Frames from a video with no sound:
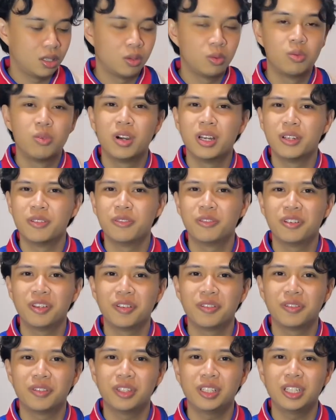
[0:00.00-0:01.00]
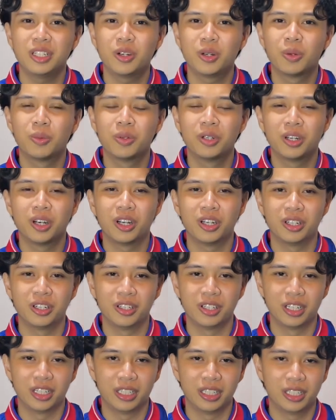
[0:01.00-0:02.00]
150 or
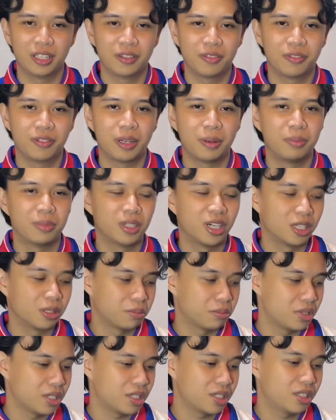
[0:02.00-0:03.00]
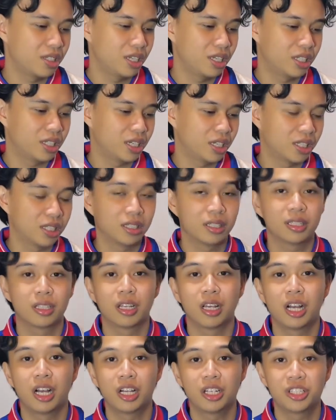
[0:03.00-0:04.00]
100 if I'm not mistaken.
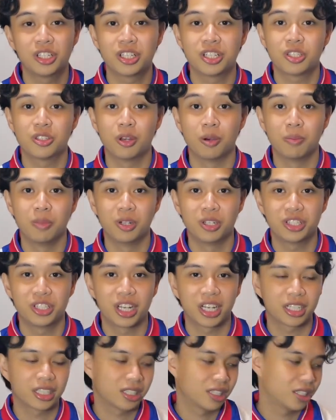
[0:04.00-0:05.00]
I'll just double check.